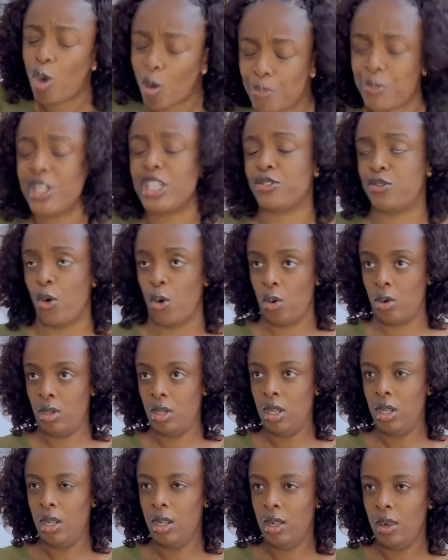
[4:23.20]
rubbish for?
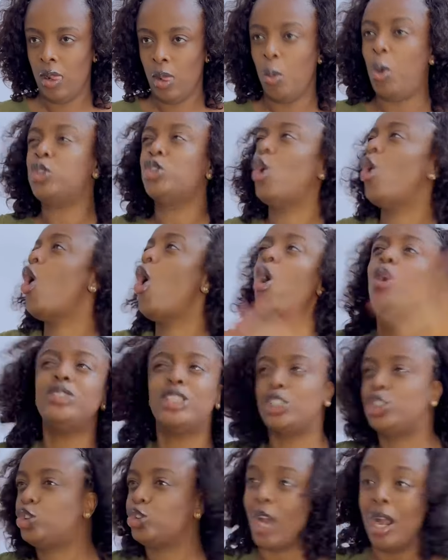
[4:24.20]
What's all
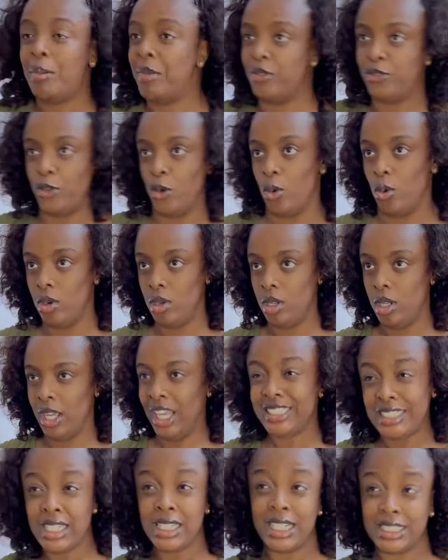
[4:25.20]
this drama for?
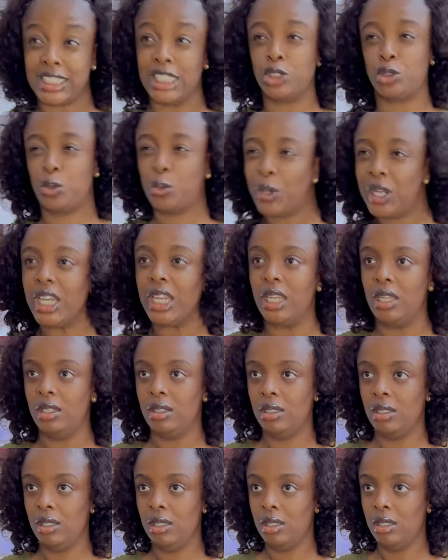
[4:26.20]
Is it necessary, really?
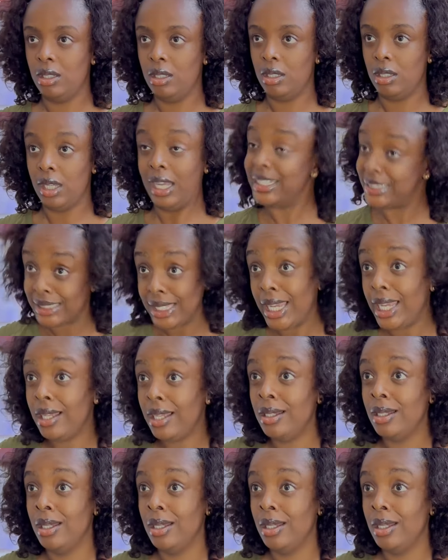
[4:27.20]
Is it?